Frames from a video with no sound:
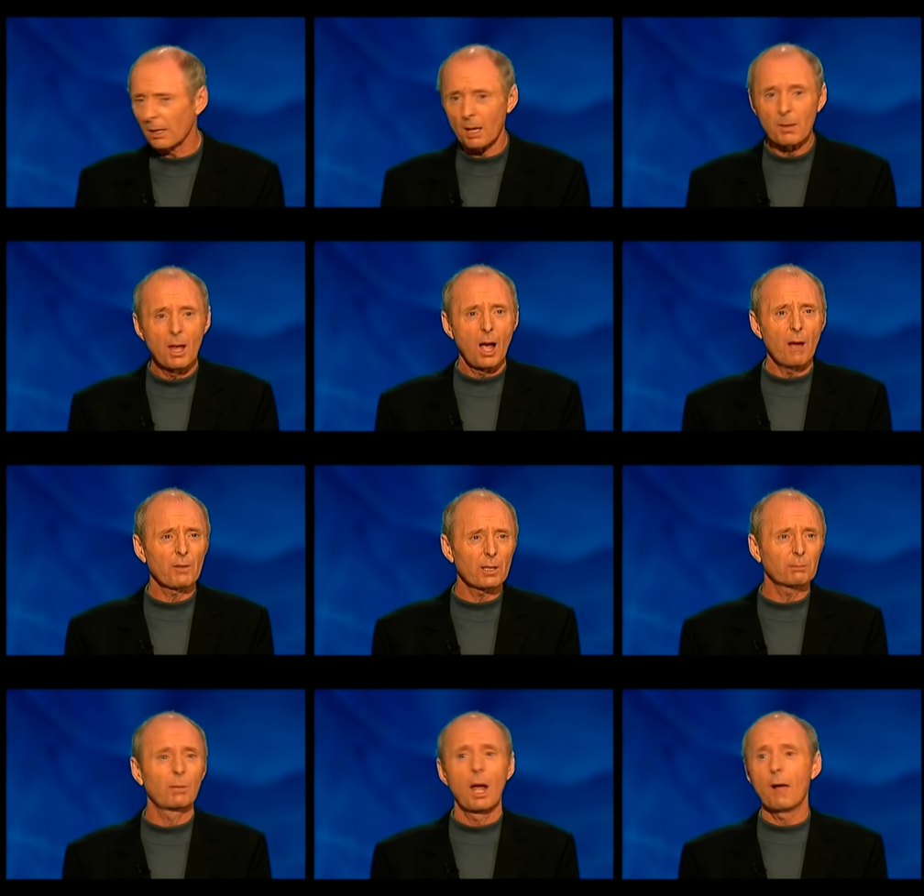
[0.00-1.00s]
Like, I've
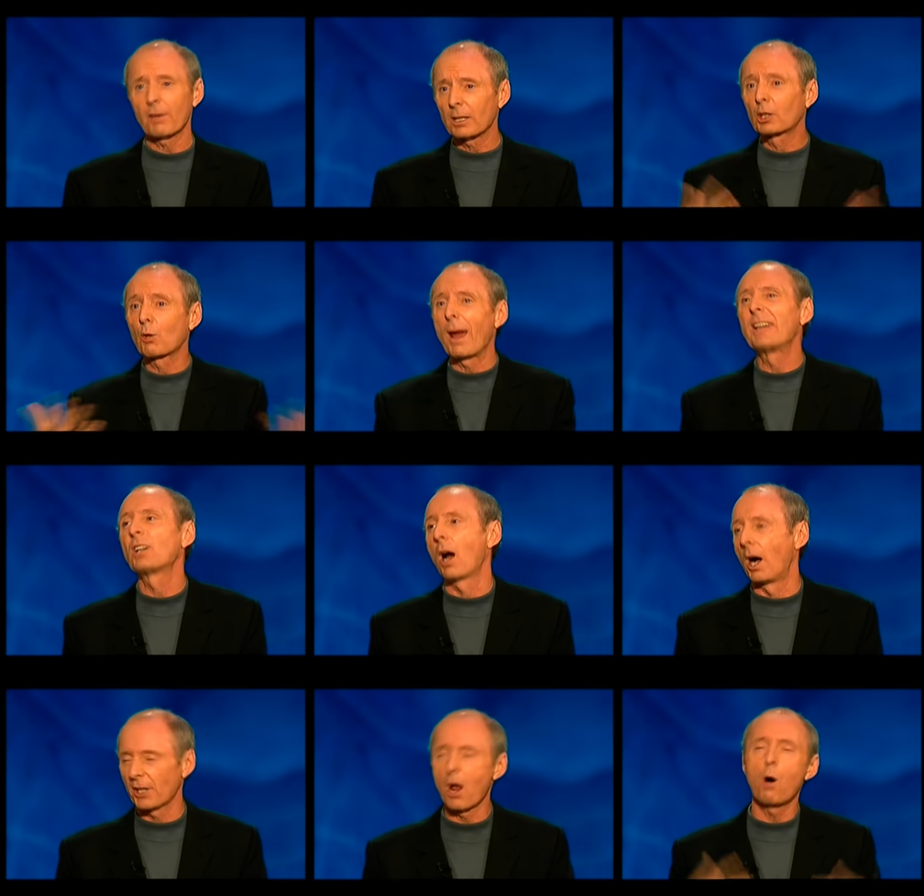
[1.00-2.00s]
got a great
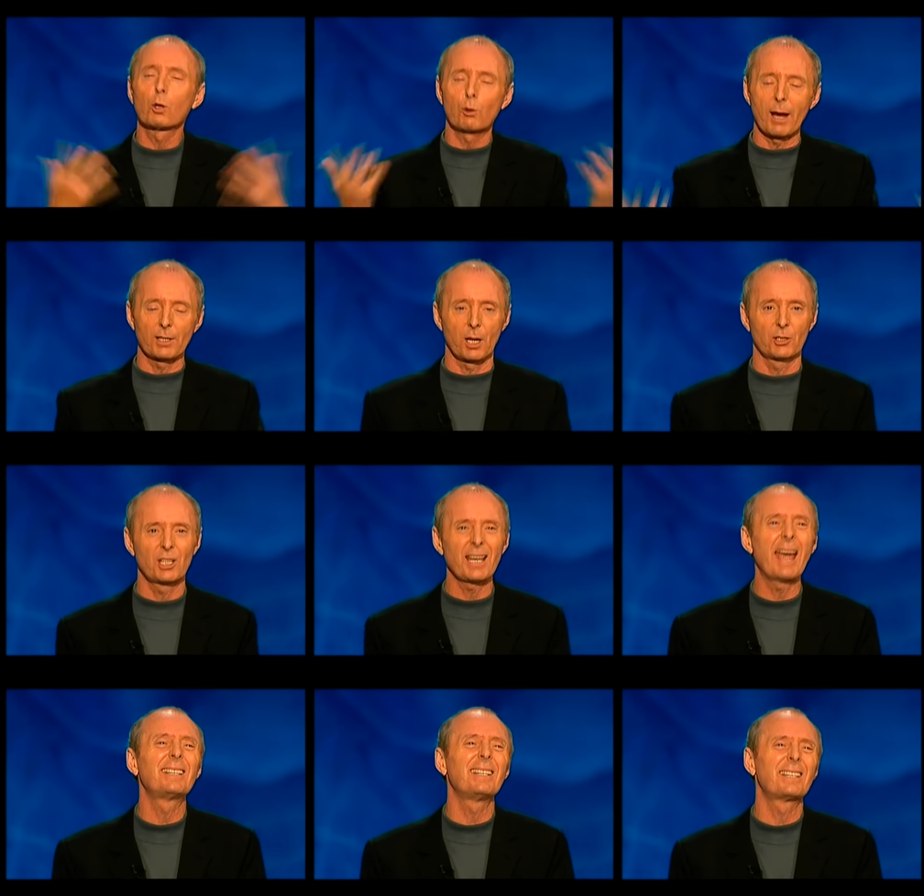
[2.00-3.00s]
aunt, an old great aunt.
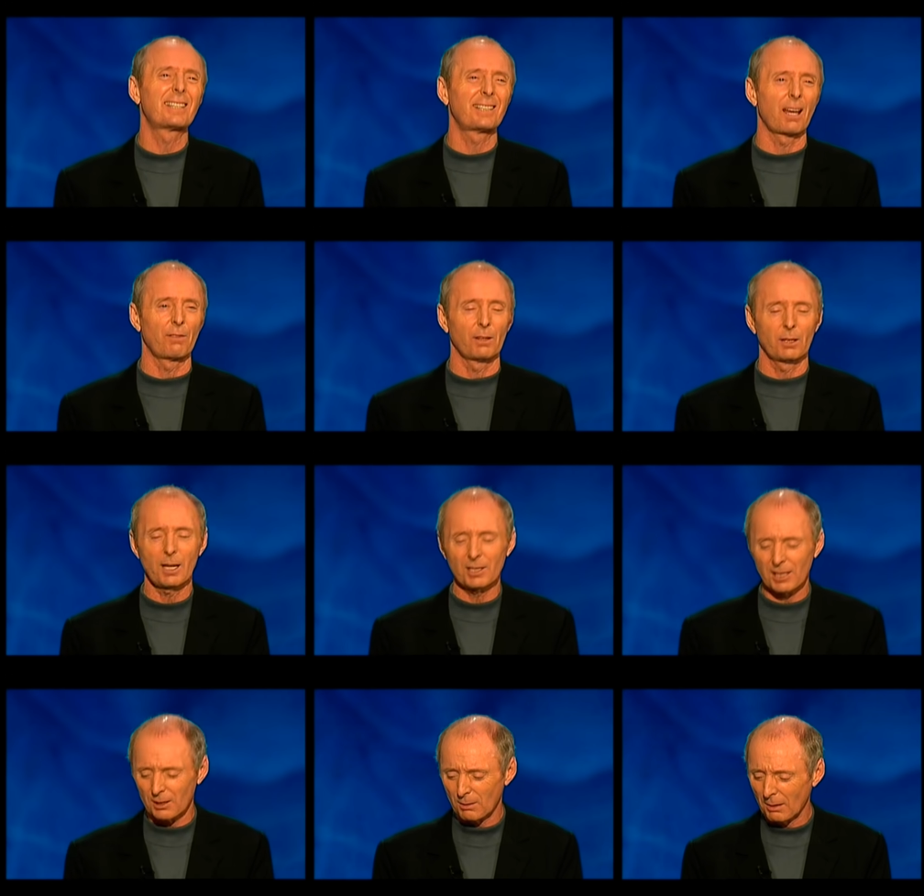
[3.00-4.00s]
She's 87. And I
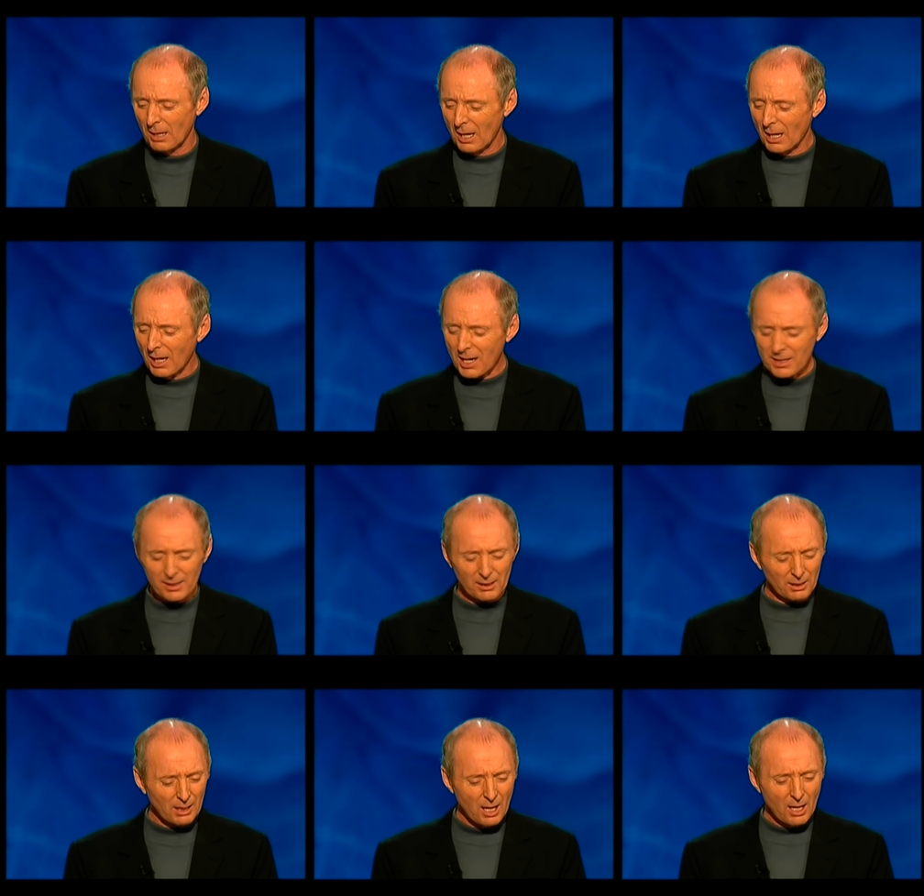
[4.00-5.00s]
said to her,
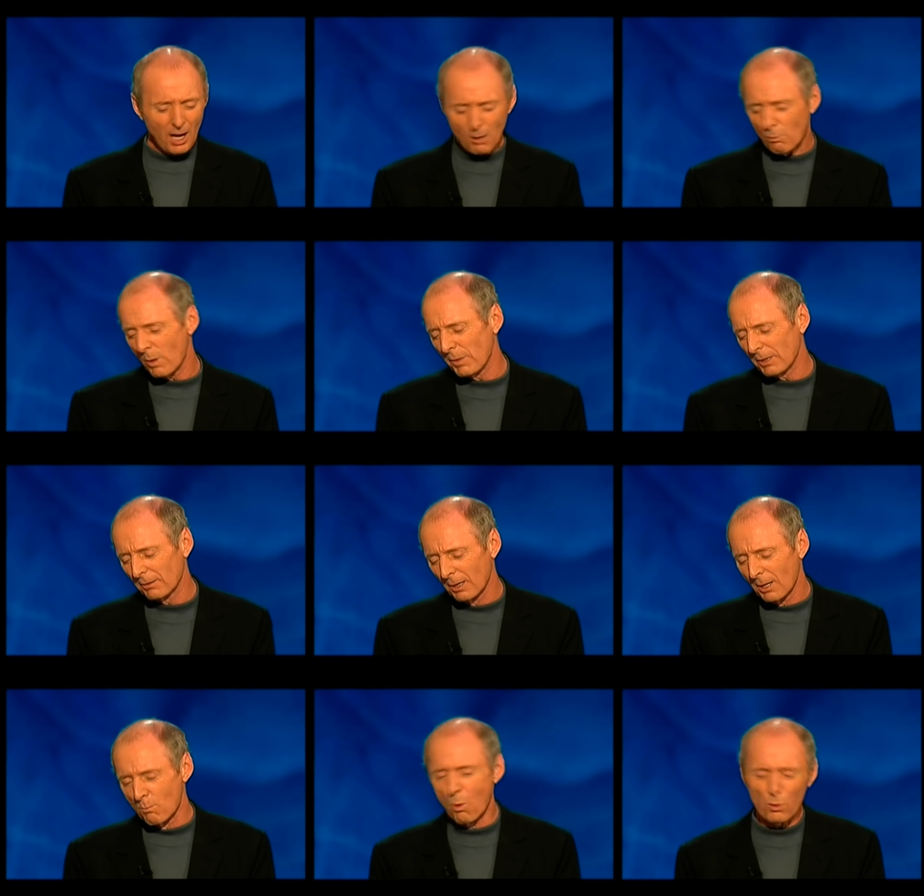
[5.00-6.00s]
Auntie, are women
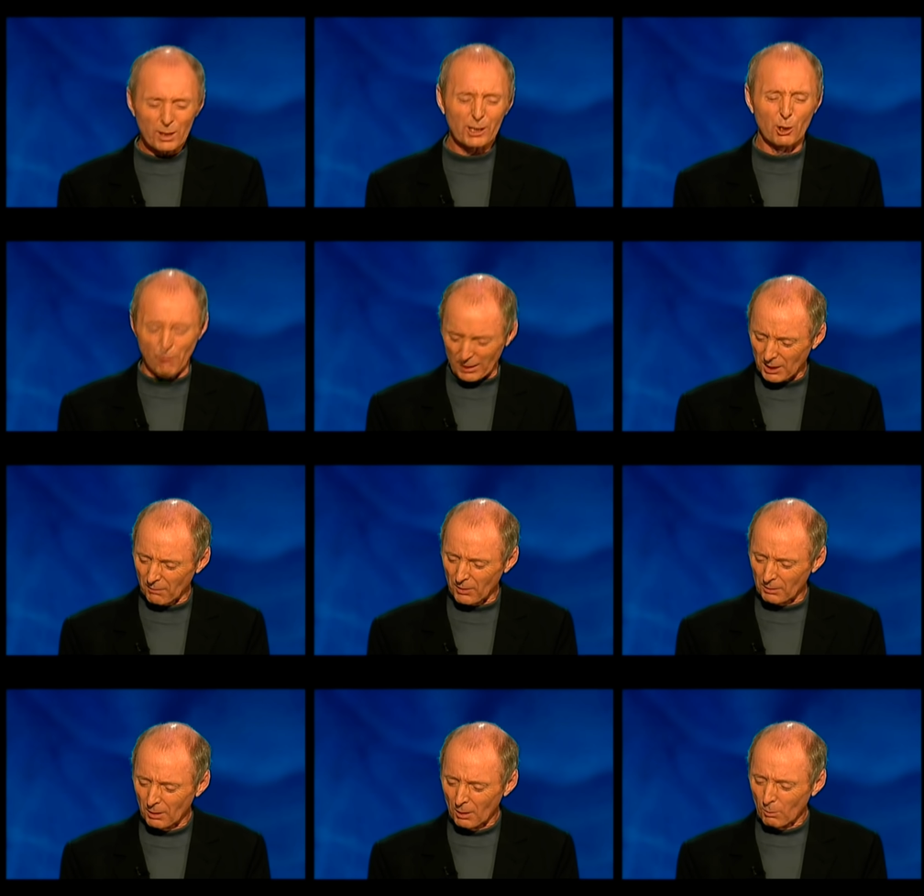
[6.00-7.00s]
more aggressive
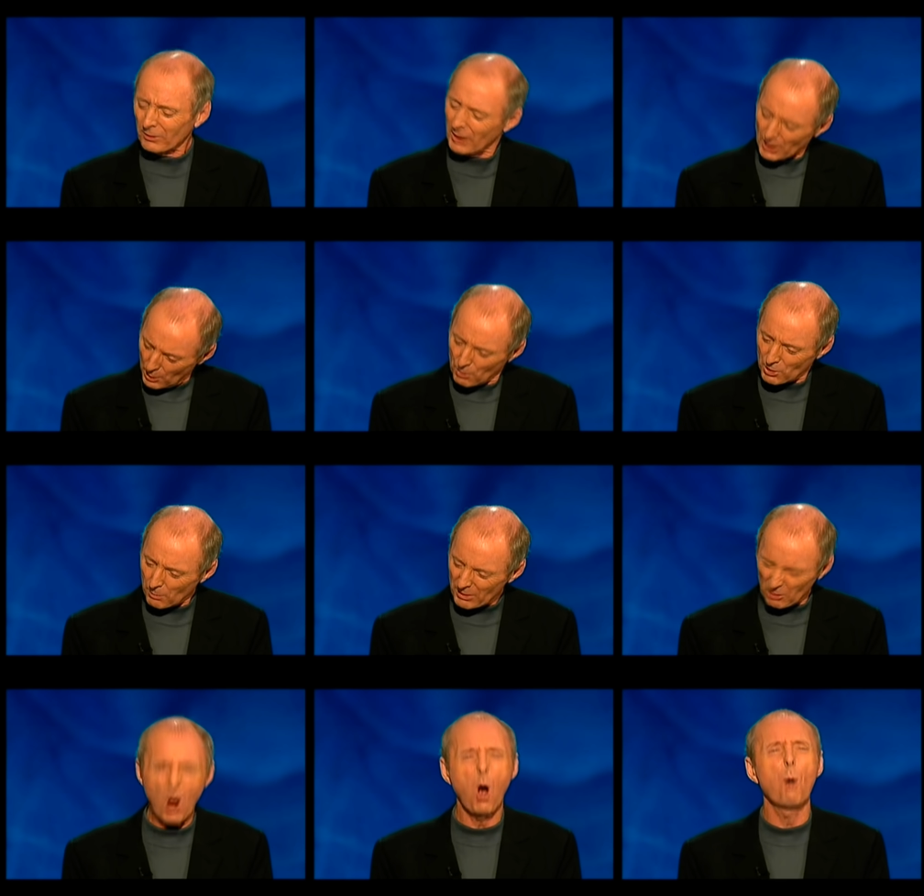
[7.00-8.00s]
than what they used to
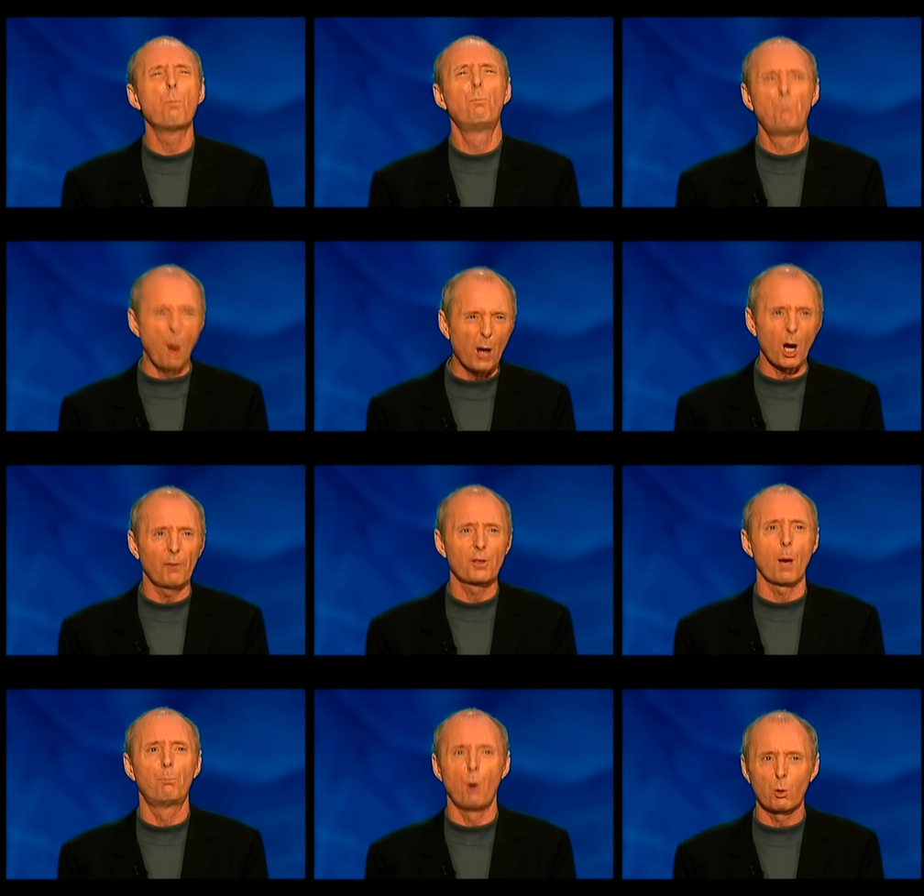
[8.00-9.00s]
be? She said, oh, bog
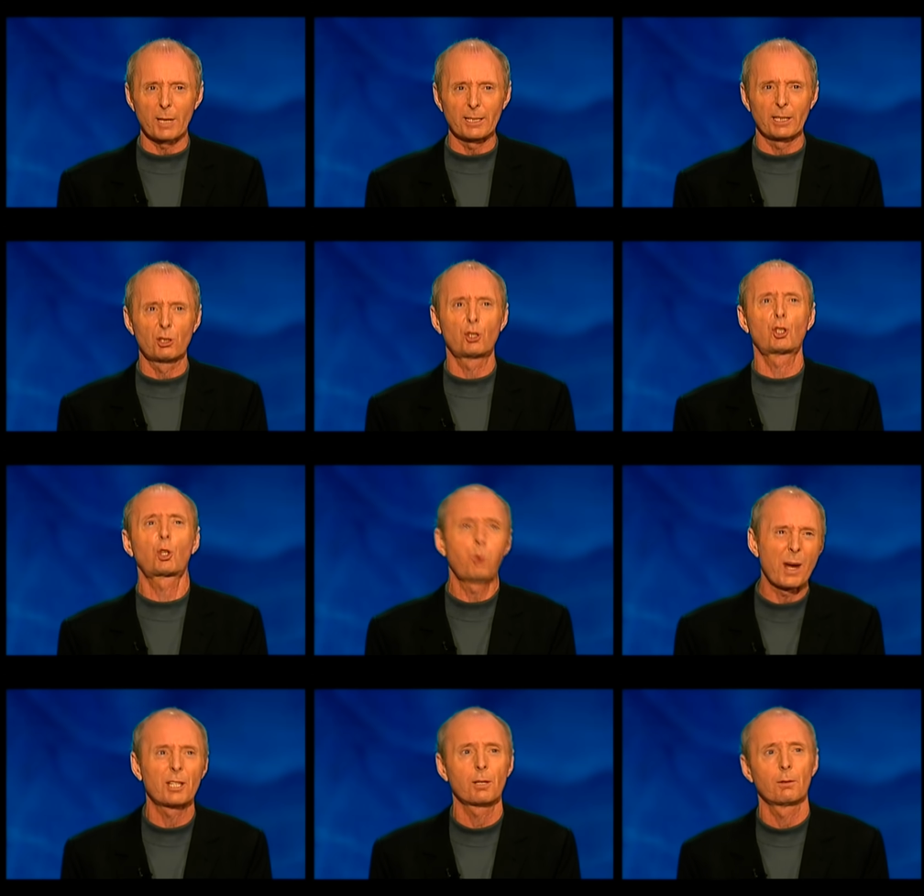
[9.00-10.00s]
off, you bald-headed
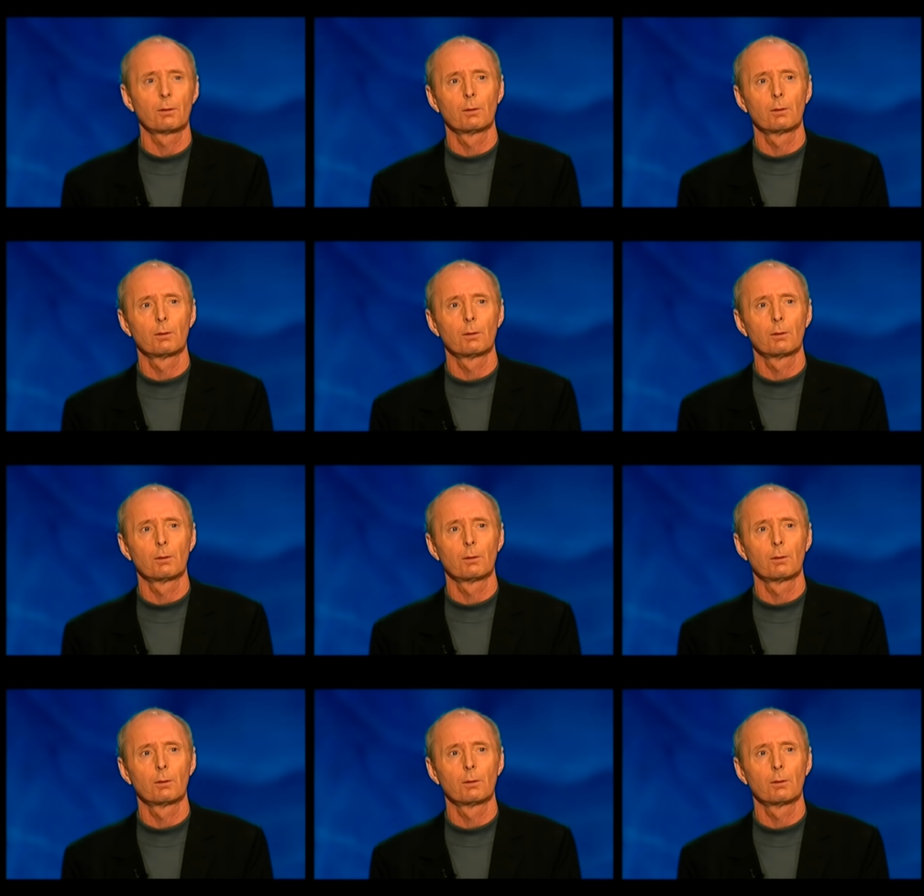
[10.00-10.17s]
twit.